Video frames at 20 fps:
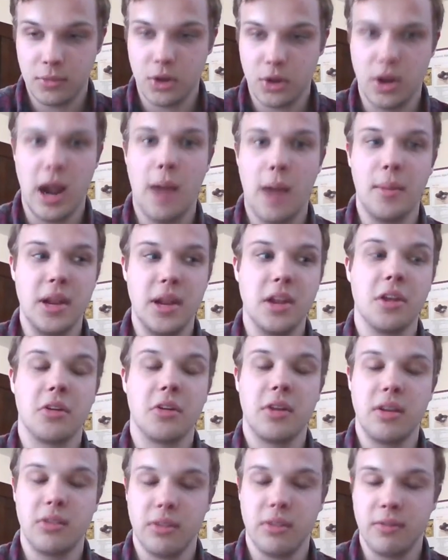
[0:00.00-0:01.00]
or how many
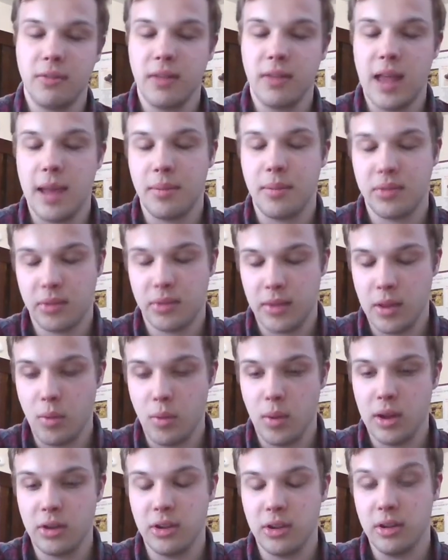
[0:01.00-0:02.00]
degrees of flaps they
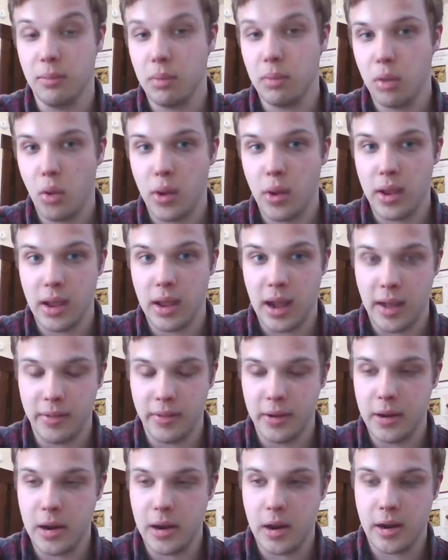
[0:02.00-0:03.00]
want to deploy on
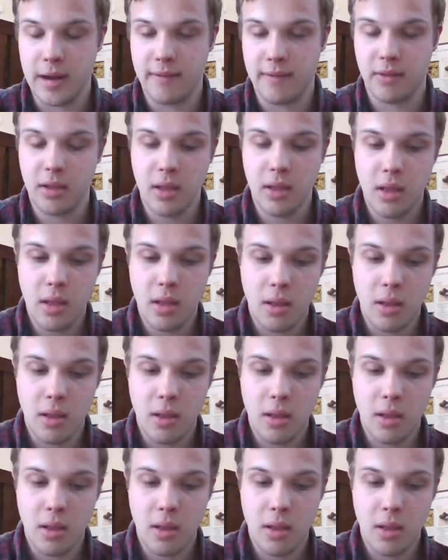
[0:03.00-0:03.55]
their aircraft